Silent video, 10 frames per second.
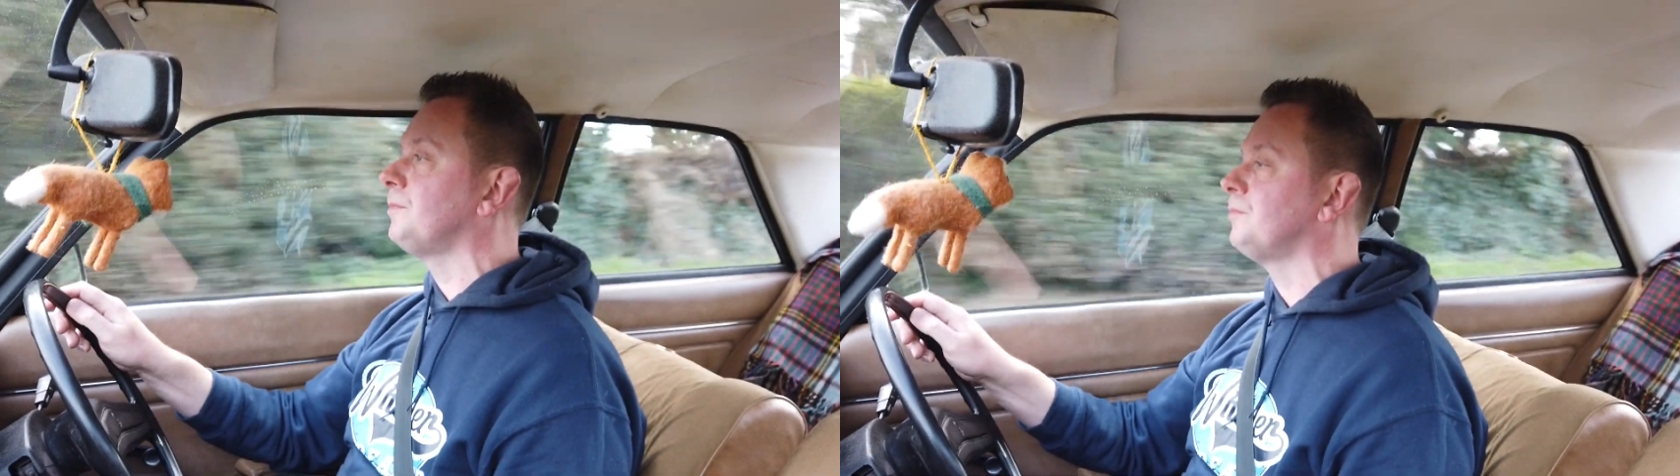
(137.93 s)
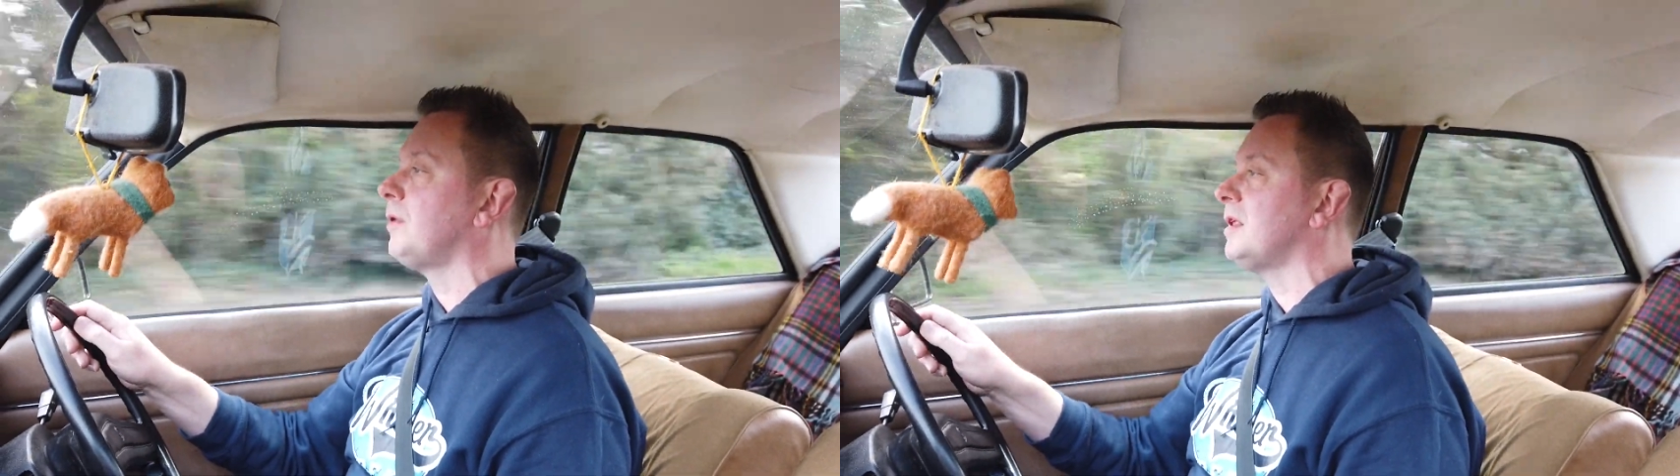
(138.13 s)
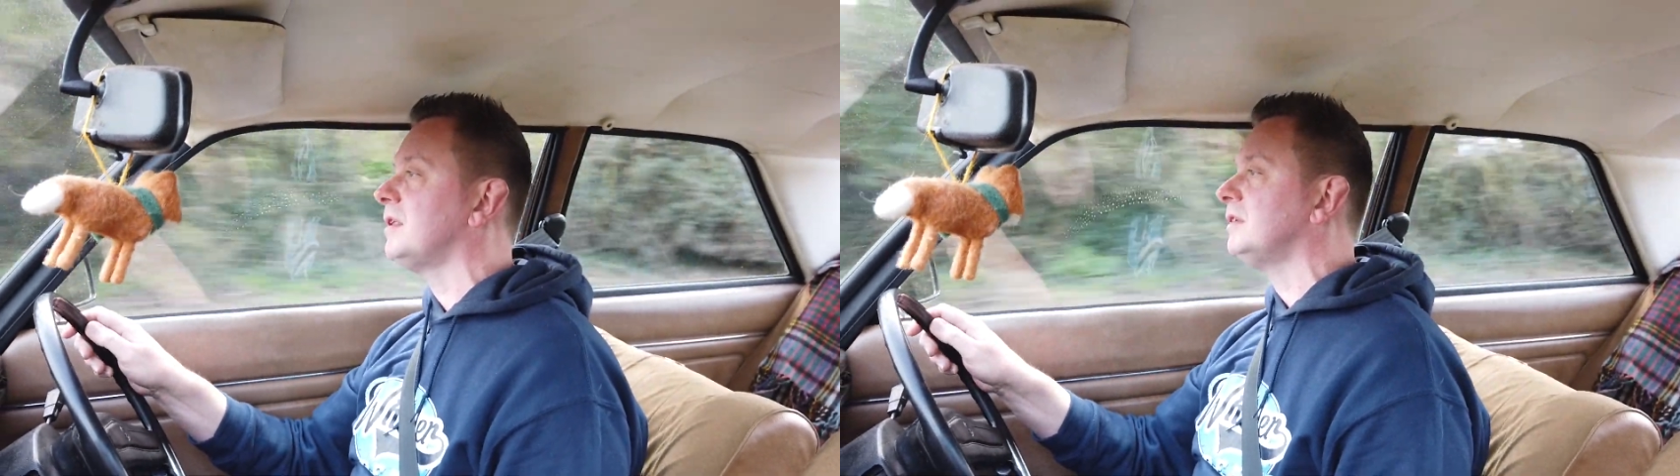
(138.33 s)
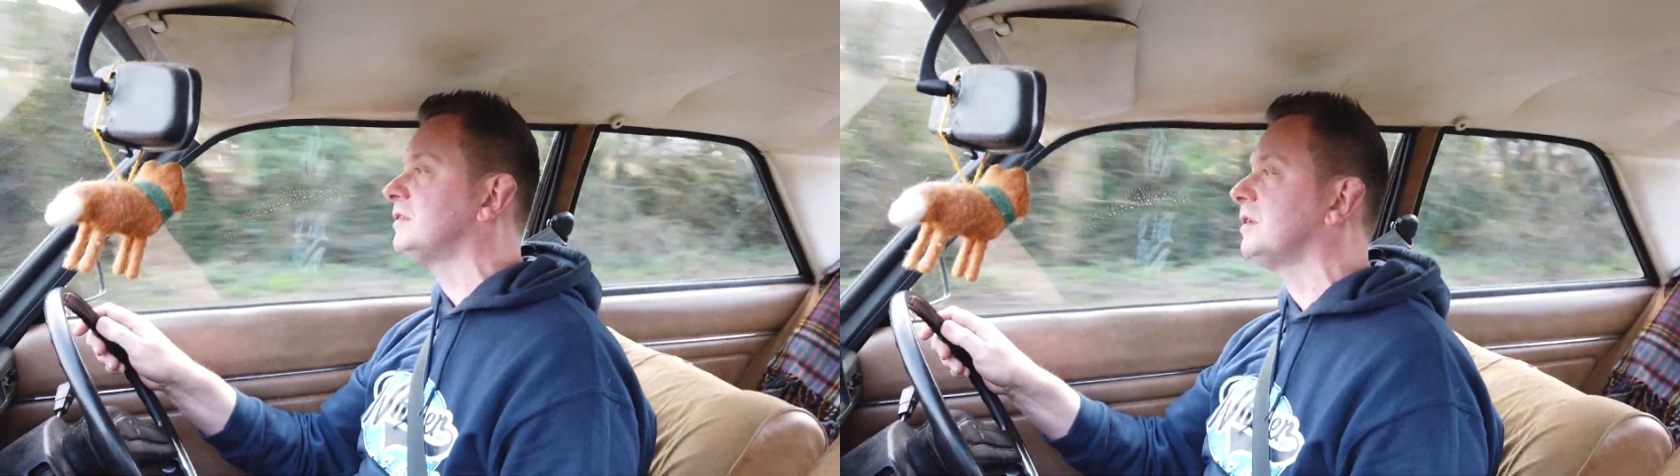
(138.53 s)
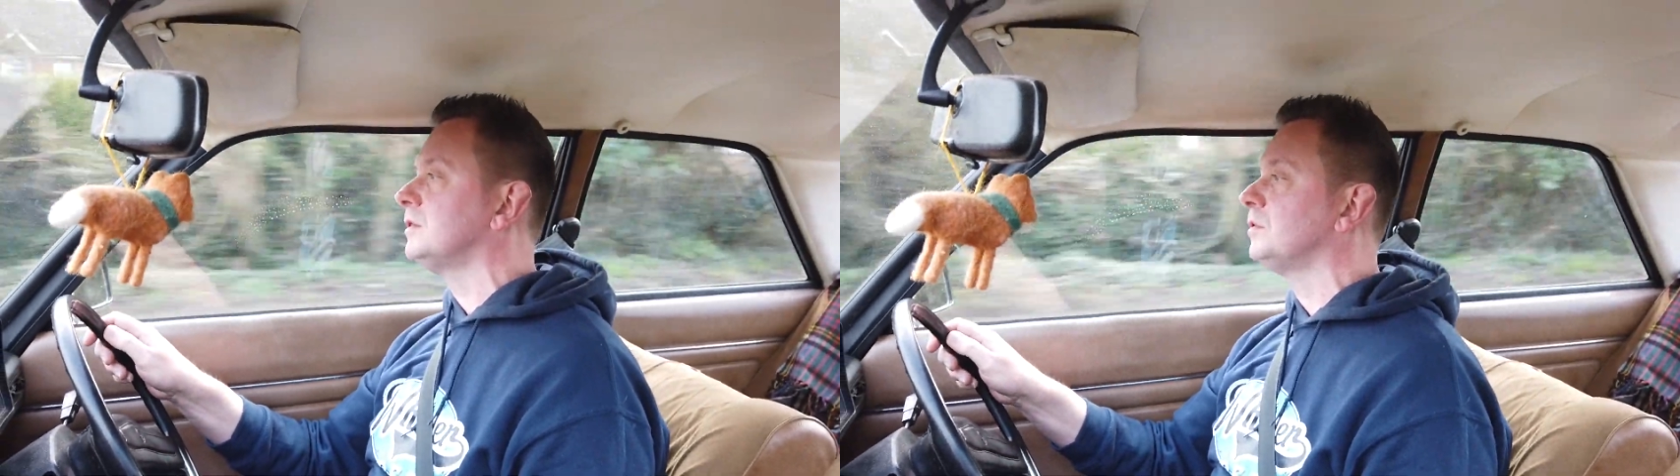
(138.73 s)
brake
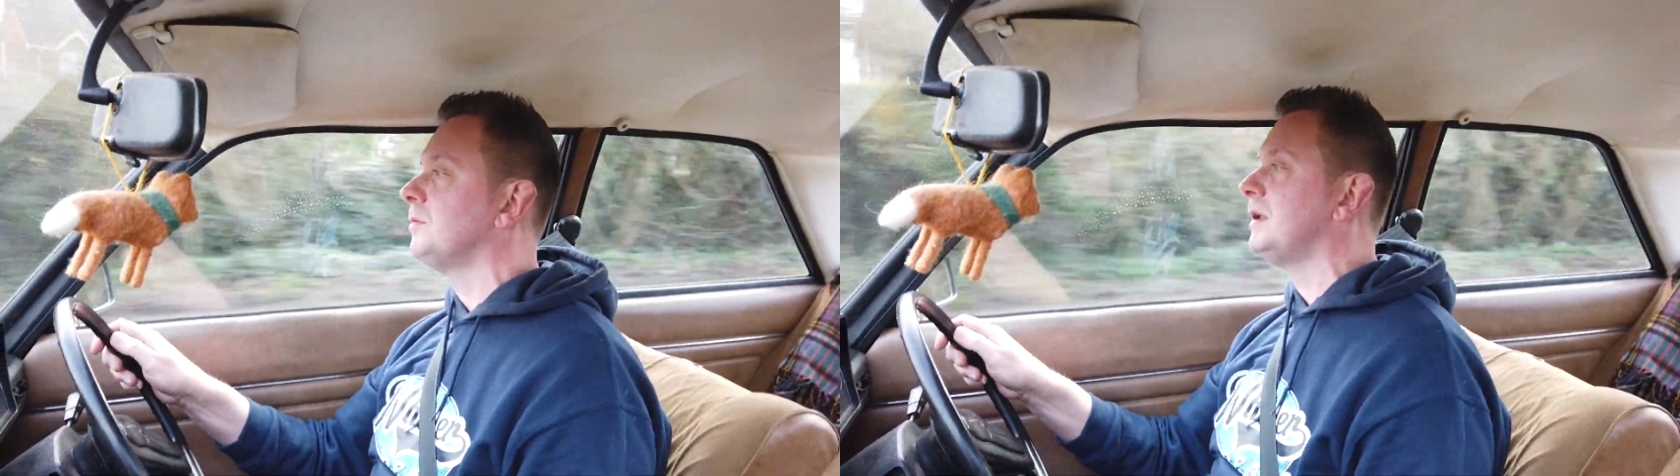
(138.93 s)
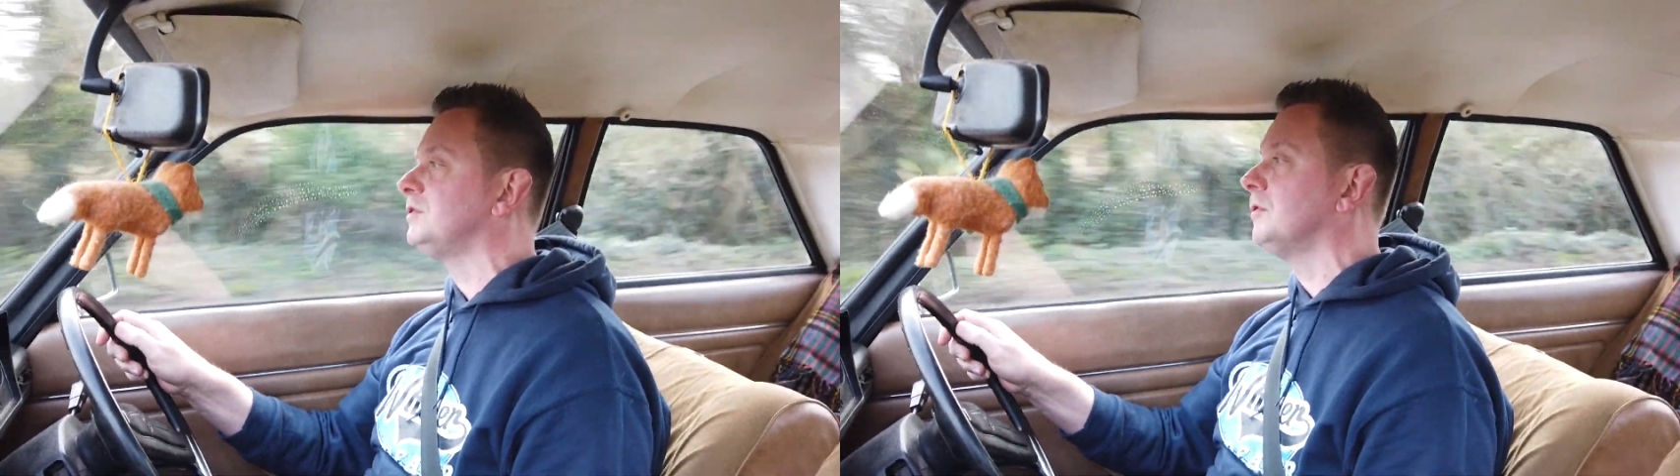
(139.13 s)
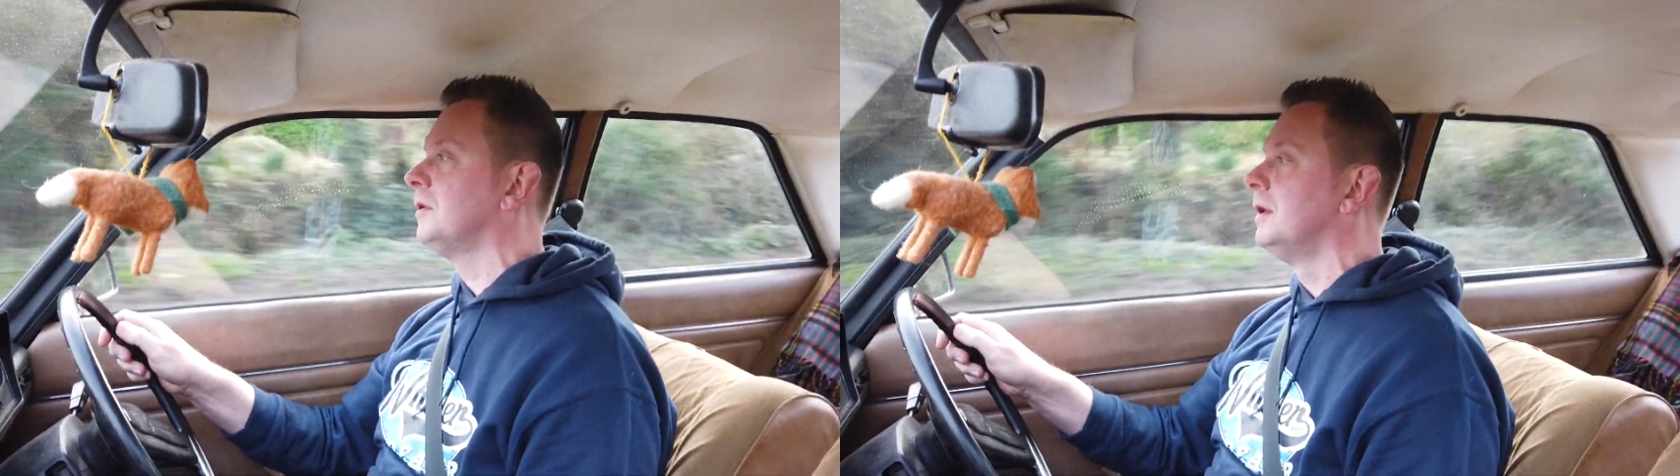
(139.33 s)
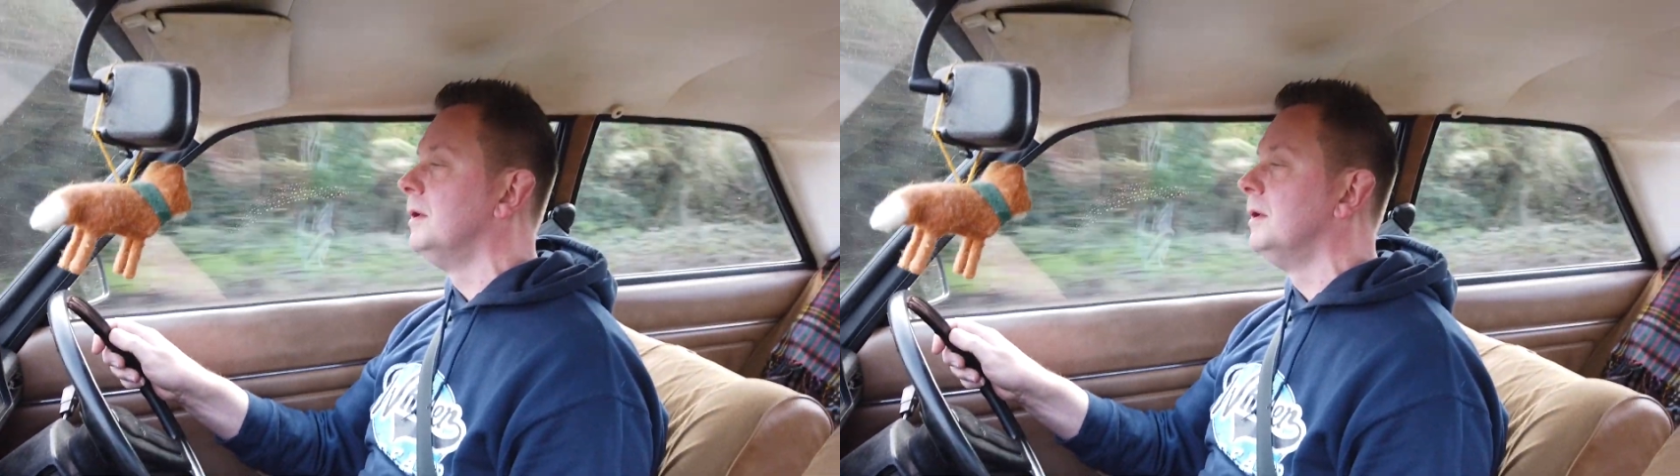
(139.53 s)
discs, I just want to make sure